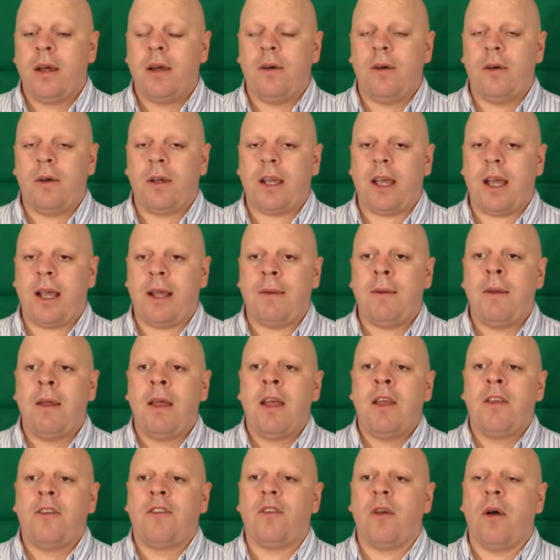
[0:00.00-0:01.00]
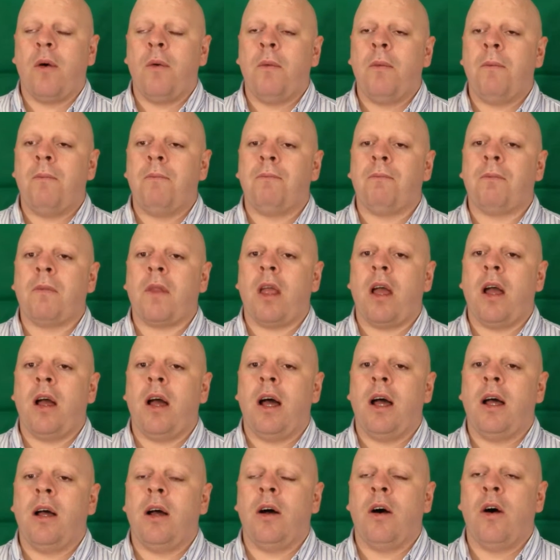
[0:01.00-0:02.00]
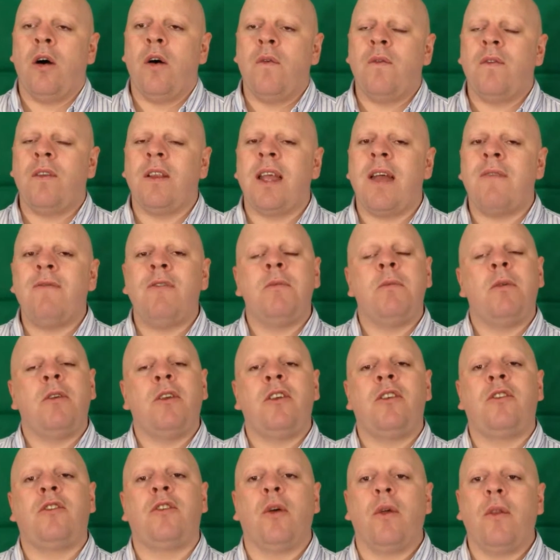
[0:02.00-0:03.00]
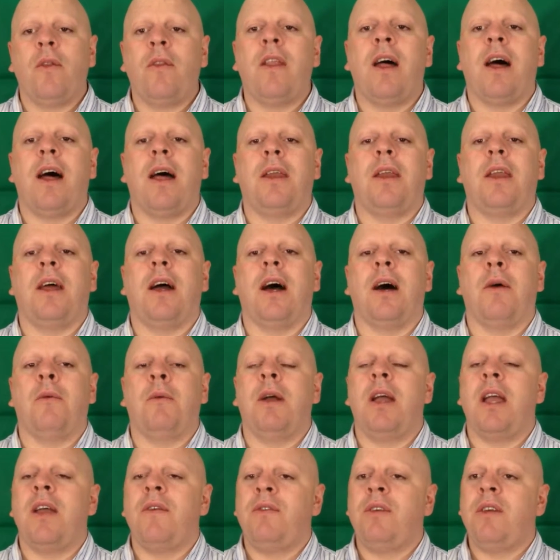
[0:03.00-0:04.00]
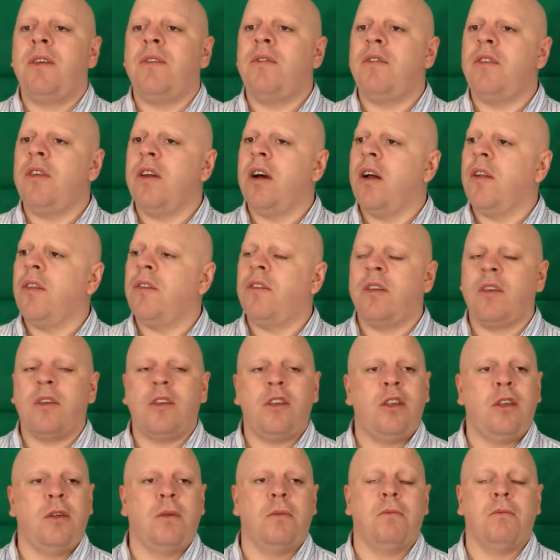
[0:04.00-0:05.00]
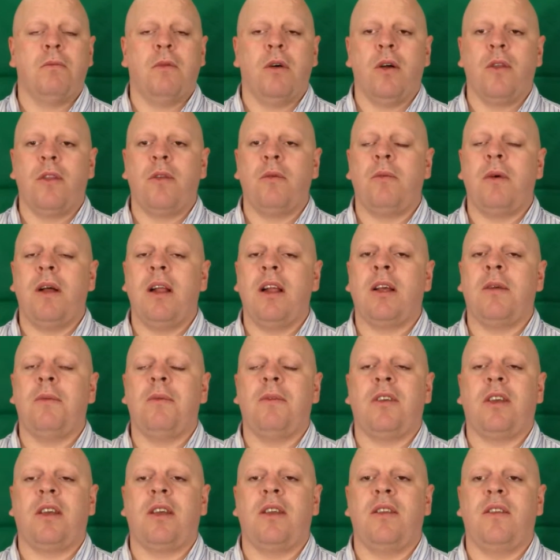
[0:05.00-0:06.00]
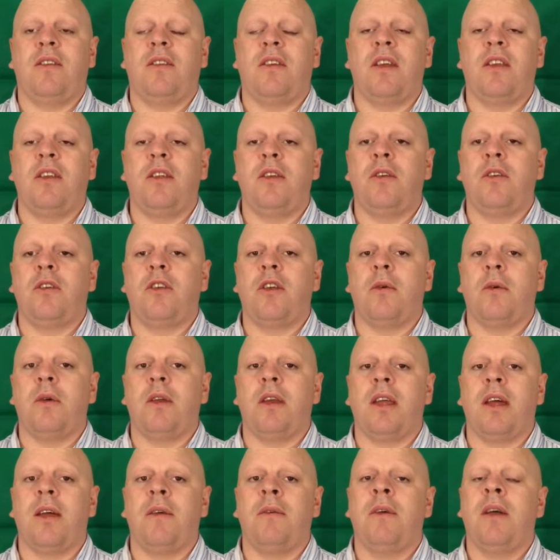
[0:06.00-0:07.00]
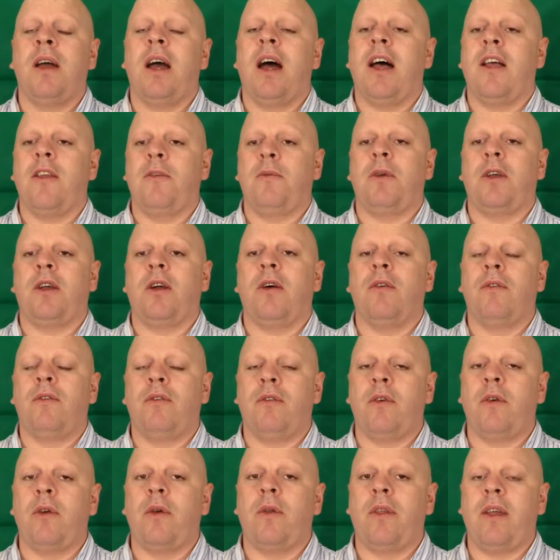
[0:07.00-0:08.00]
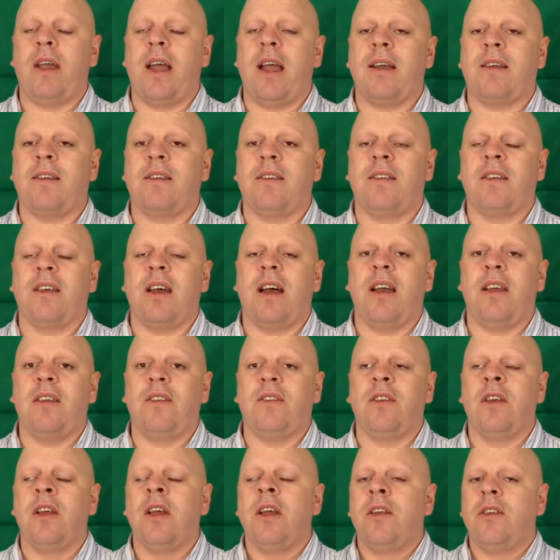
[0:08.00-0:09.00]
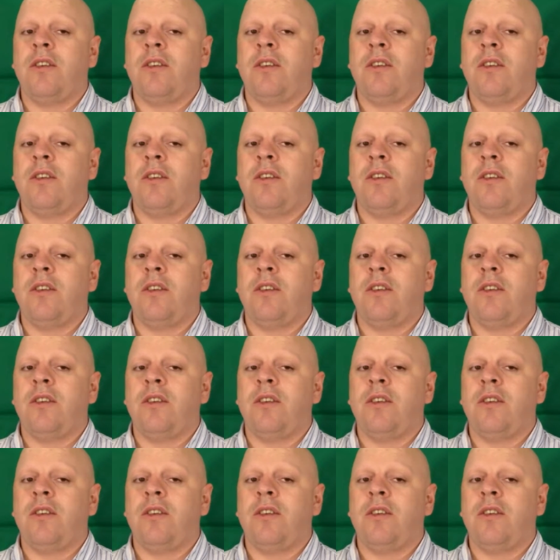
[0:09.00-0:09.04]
Okay, so hopefully everybody's done that now. If you've not, you're more than welcome to continue doing it as we go through the exercise.